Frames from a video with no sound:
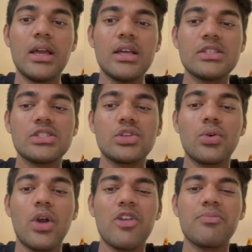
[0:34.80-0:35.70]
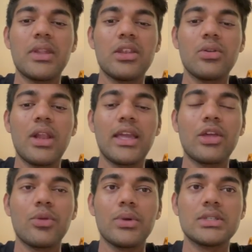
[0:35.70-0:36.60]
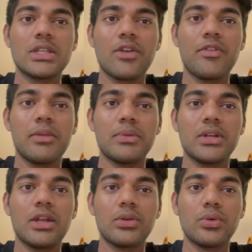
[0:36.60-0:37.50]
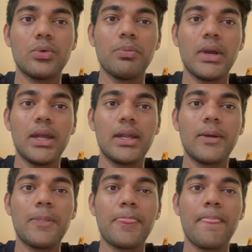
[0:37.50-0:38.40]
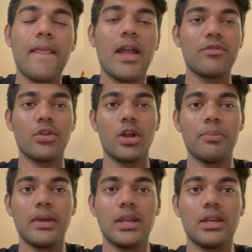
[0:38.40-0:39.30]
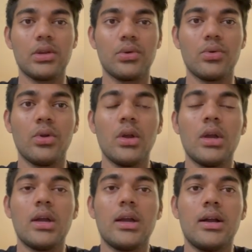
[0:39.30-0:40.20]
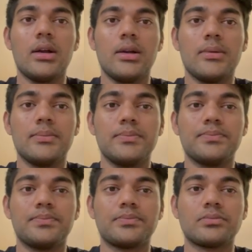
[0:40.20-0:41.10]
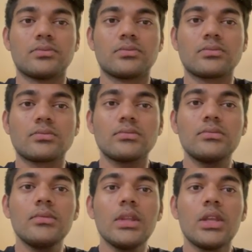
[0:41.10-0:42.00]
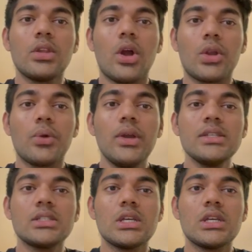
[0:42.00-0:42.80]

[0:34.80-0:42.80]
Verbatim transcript: So I've been into like University of Alberta too, but I've not been into um, NorQuest.